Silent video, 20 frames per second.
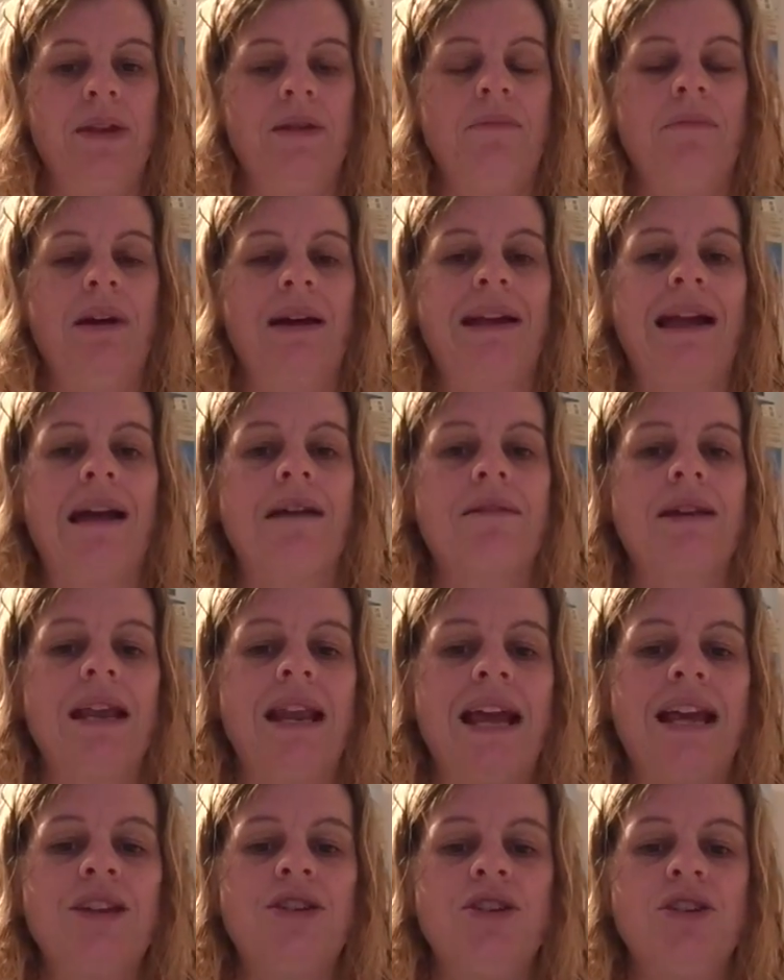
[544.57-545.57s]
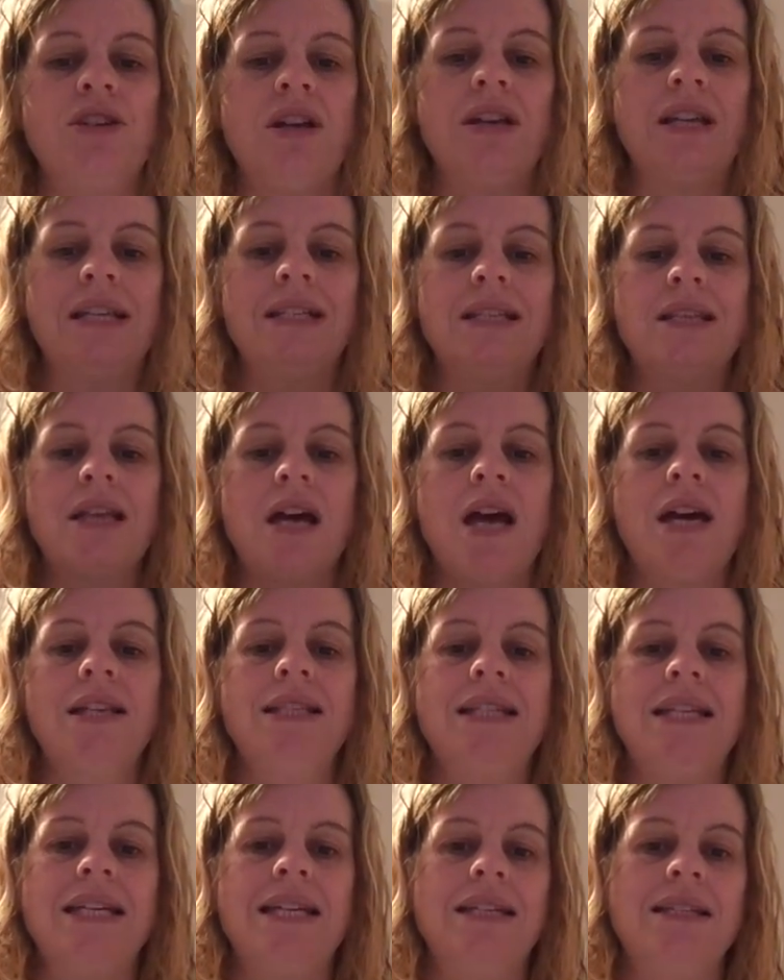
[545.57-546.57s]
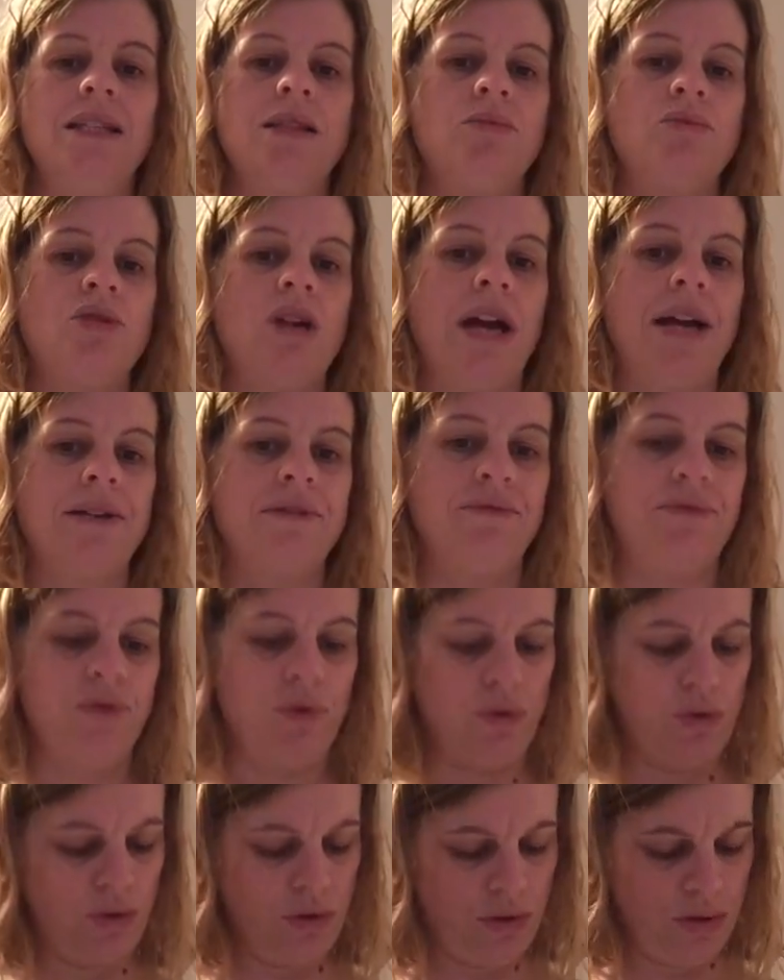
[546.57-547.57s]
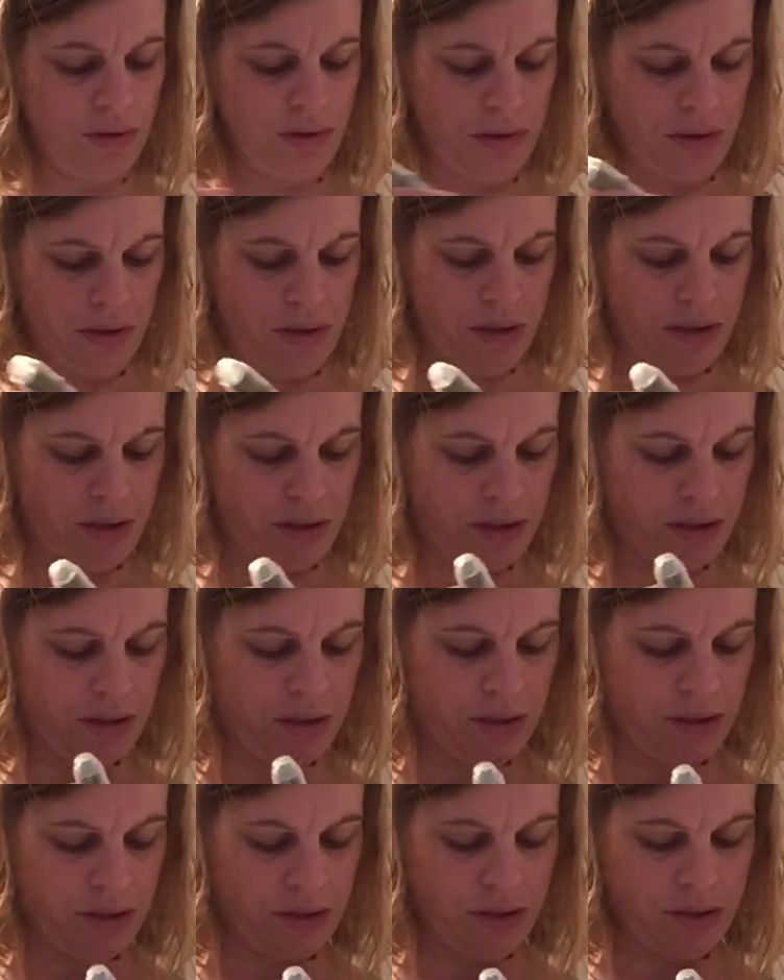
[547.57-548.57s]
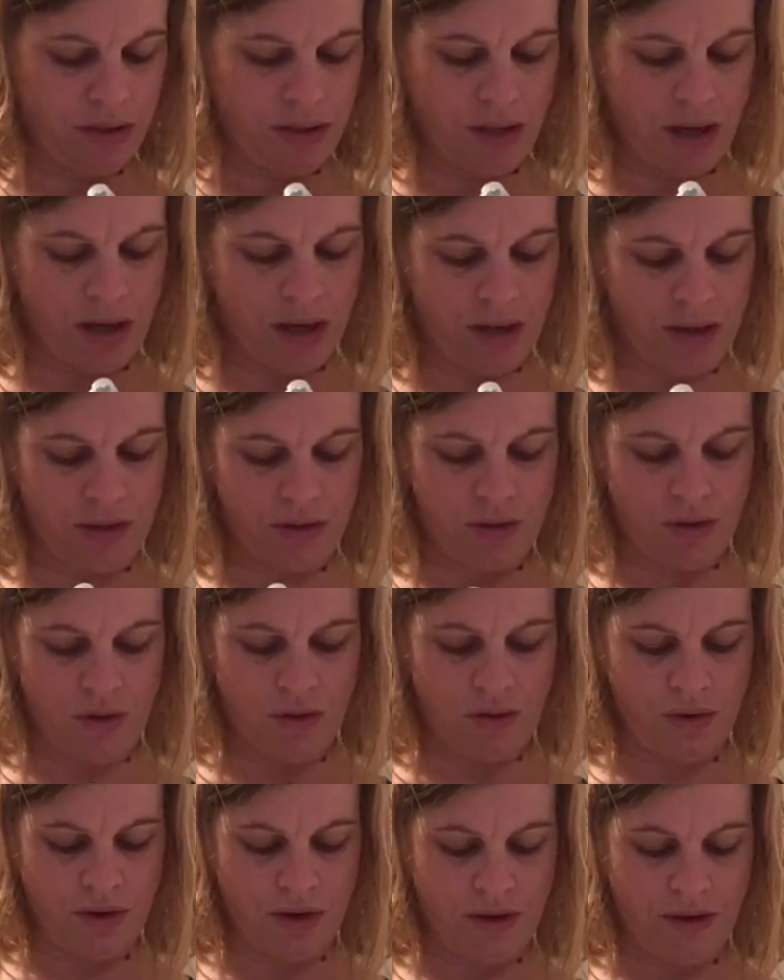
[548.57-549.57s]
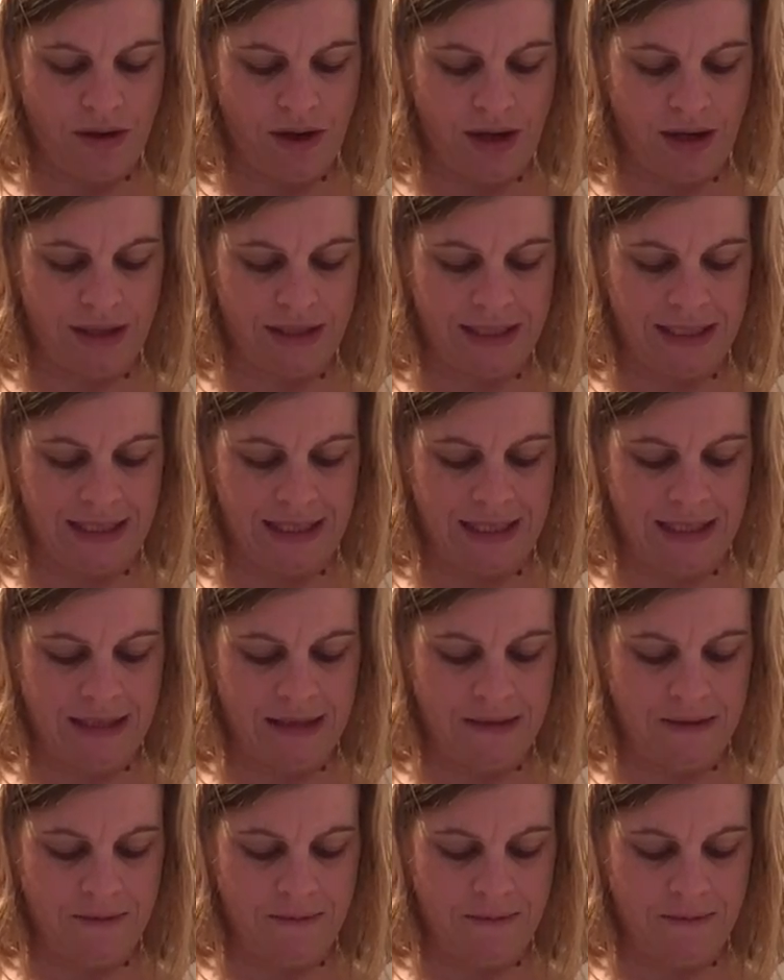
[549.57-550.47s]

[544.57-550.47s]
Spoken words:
my calculation is 13 subtract 4, start on 13,